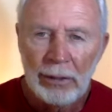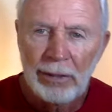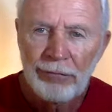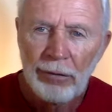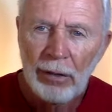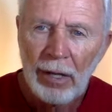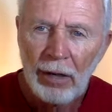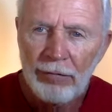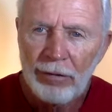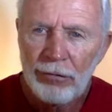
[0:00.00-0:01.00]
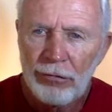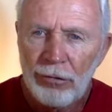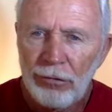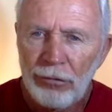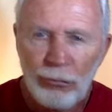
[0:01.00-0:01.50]
if you're a Calvinist,
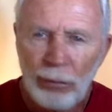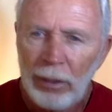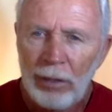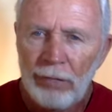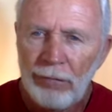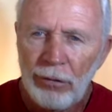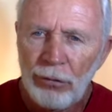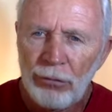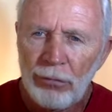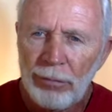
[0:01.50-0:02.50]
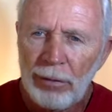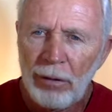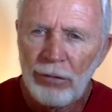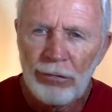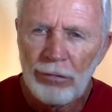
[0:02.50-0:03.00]
you're just really confused
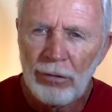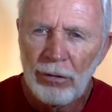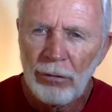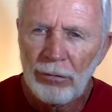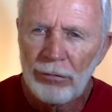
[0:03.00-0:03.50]
because, you know,